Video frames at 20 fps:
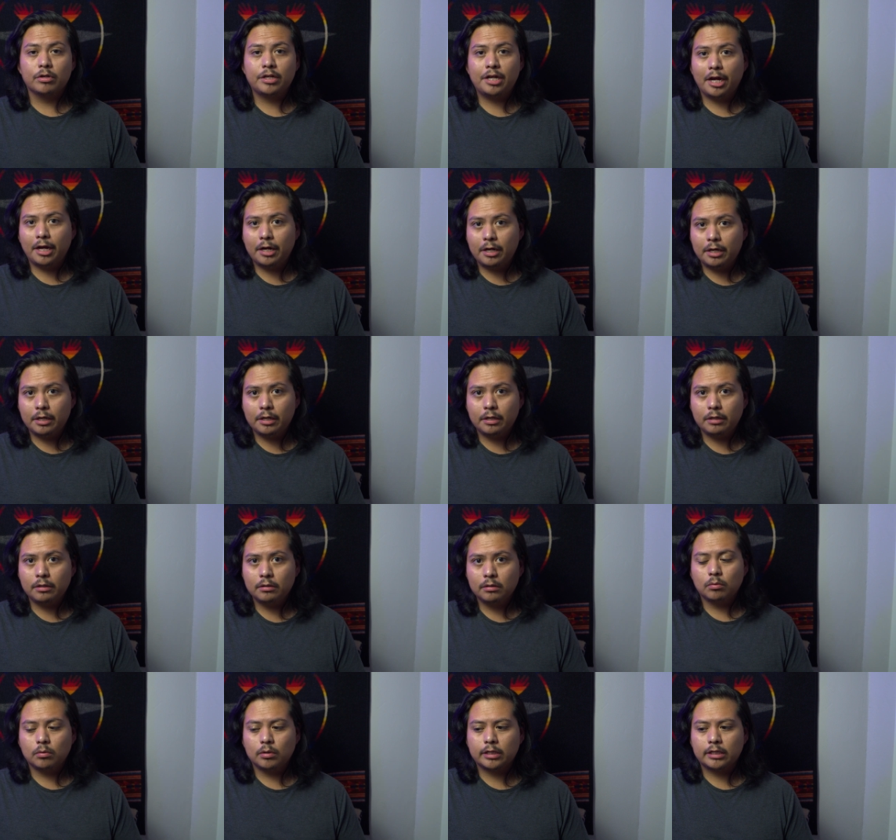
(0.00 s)
okay
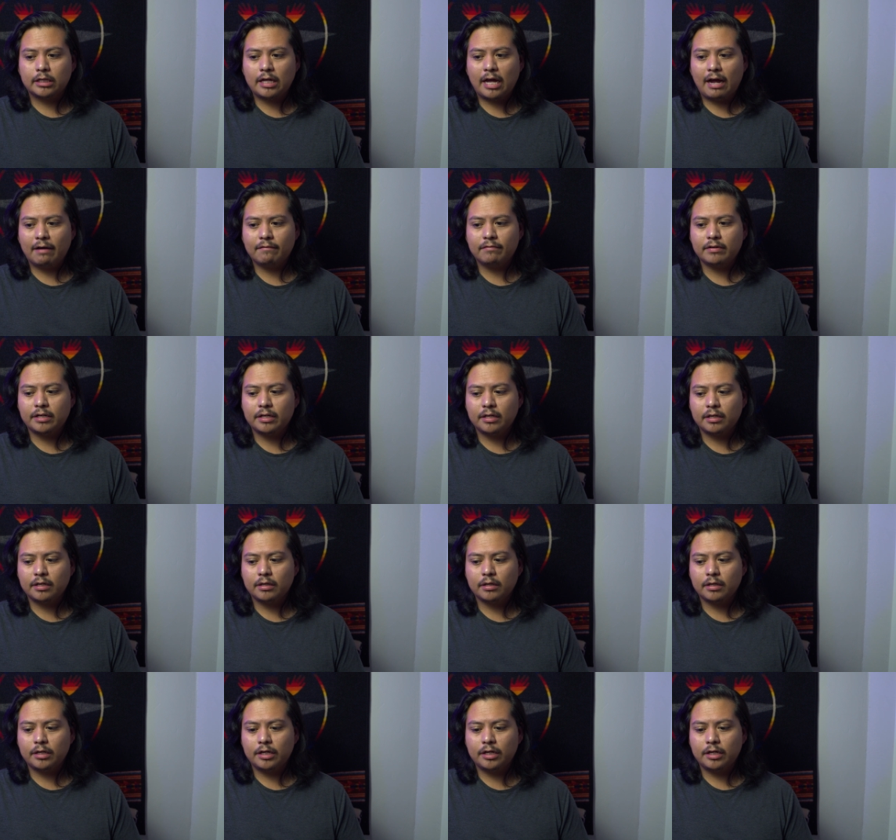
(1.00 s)
with having,